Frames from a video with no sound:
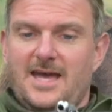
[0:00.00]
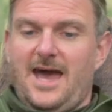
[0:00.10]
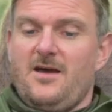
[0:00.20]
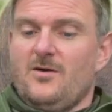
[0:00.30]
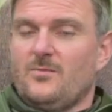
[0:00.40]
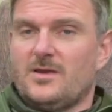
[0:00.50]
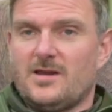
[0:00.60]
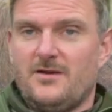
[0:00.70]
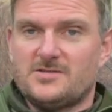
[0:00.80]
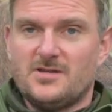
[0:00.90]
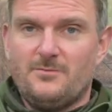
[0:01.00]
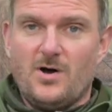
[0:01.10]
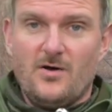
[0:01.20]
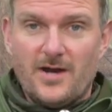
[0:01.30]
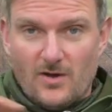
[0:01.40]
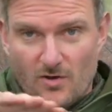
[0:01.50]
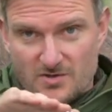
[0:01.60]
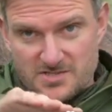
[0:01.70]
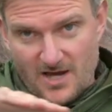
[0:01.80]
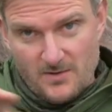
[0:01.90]
get with clearance on the bolt, and it
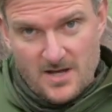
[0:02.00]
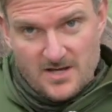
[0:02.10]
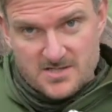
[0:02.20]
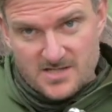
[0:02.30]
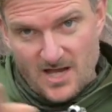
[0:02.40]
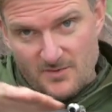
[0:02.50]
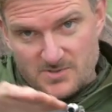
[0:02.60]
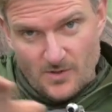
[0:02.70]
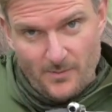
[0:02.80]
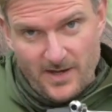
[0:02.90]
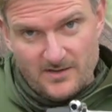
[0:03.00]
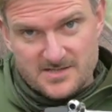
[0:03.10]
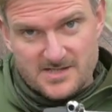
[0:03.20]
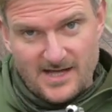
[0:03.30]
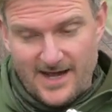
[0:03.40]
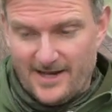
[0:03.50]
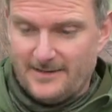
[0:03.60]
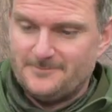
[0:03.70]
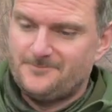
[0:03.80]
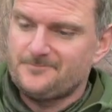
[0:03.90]
also slopes uphill slightly.
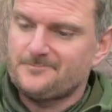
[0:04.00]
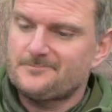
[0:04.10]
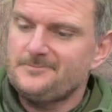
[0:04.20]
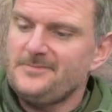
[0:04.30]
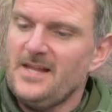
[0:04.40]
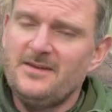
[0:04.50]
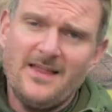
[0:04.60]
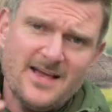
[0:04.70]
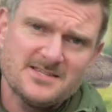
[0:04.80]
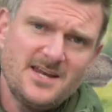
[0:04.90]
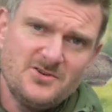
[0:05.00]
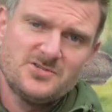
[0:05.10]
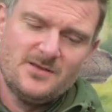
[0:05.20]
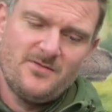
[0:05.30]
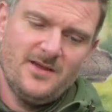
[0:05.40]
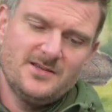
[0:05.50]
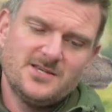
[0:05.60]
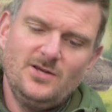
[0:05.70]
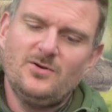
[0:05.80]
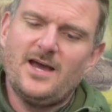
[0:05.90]
Now that's an interesting thing
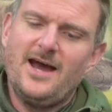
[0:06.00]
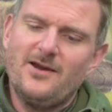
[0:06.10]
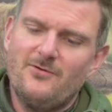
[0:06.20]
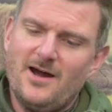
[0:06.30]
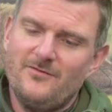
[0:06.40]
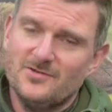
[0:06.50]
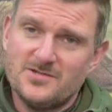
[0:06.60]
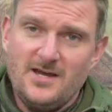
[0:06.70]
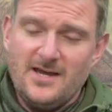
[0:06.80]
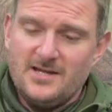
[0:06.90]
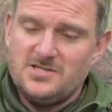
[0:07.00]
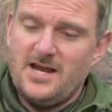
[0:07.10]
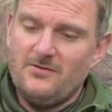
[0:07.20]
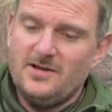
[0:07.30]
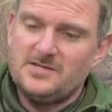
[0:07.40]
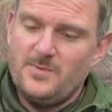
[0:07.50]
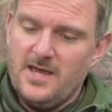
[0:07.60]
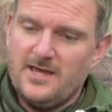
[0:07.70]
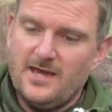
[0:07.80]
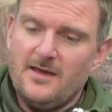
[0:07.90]
to look at in rifles, generally
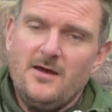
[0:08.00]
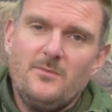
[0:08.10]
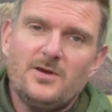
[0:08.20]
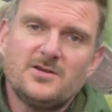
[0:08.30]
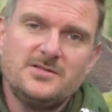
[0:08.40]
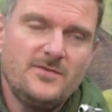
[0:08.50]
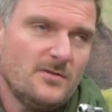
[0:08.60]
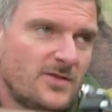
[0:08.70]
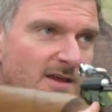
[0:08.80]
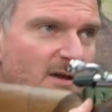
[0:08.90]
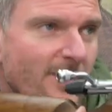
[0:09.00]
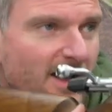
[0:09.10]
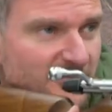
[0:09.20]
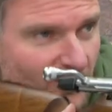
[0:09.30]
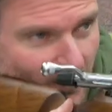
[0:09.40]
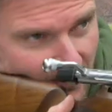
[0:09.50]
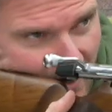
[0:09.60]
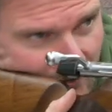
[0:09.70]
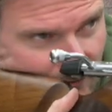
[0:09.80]
speaking, because if you think about it, when that